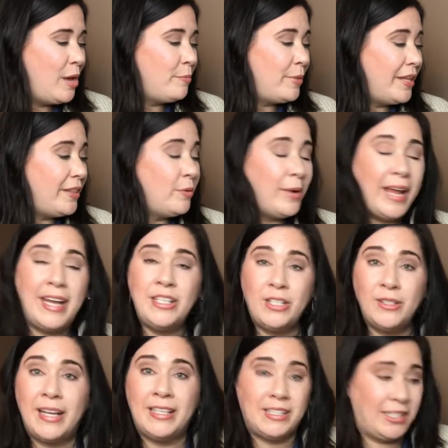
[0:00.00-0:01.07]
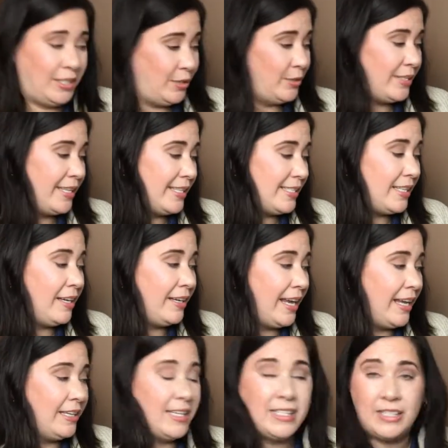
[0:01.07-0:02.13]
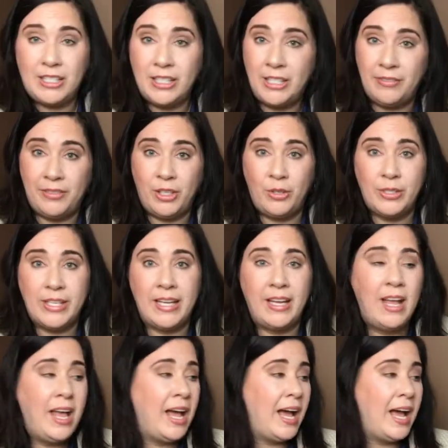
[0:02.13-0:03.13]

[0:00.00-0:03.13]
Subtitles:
But the way I do like to use this again is to diffuse it.